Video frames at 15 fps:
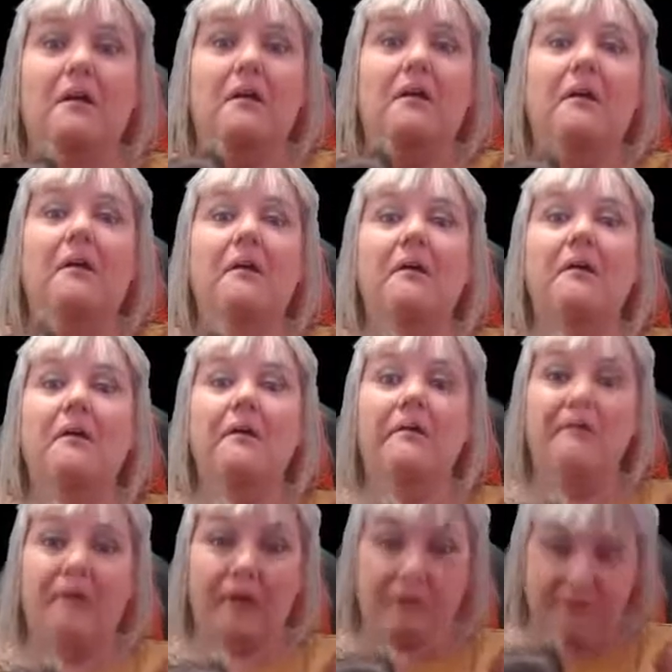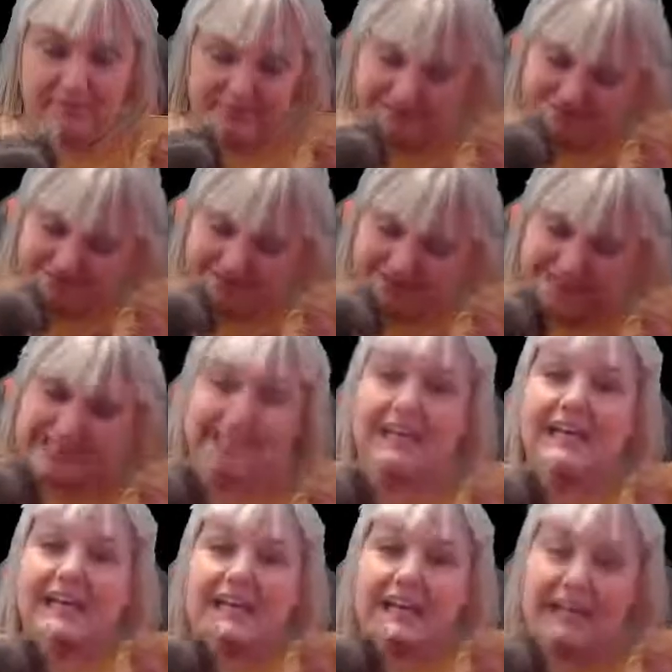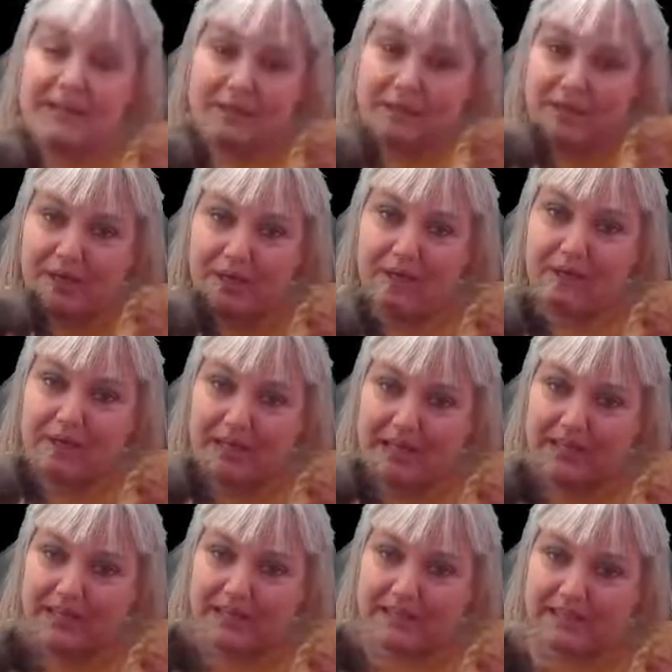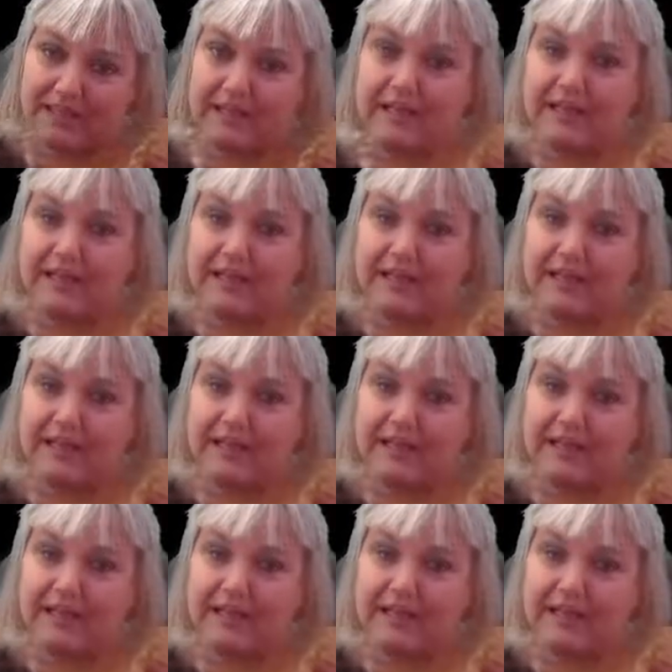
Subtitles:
oh no, here we go again,